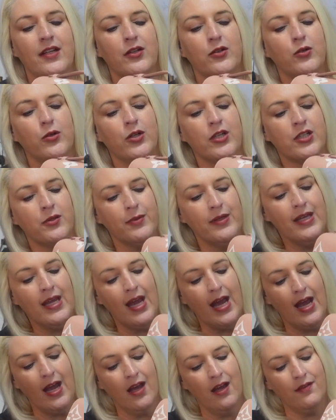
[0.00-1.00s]
of course we
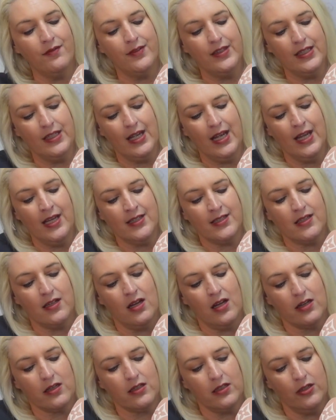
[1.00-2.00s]
have the
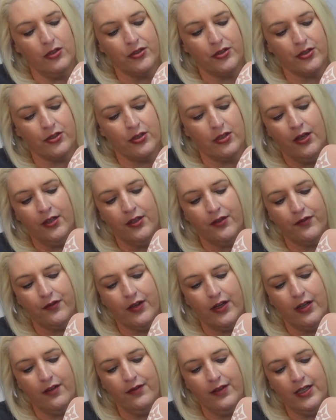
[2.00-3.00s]
S-lock closure on the
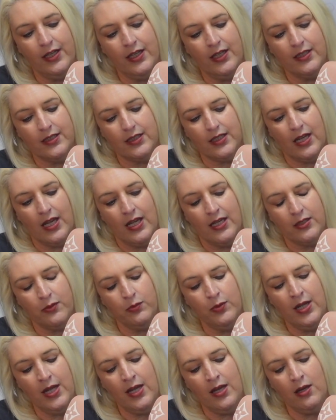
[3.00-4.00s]
front of it as
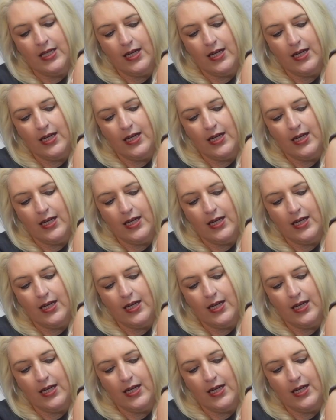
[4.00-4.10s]
well,